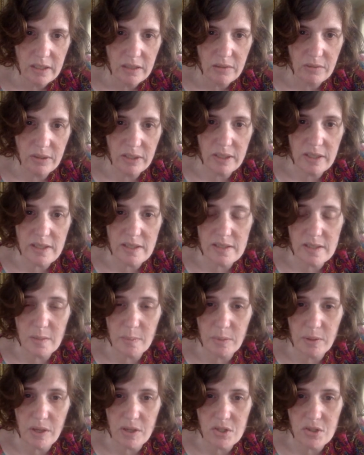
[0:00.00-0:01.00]
Release the
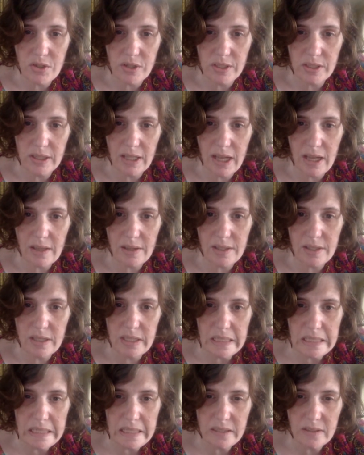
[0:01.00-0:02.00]
plunger and allow the
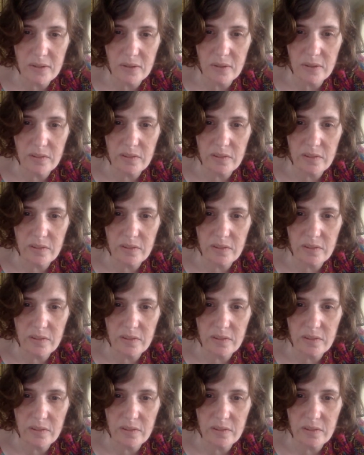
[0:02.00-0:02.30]
needle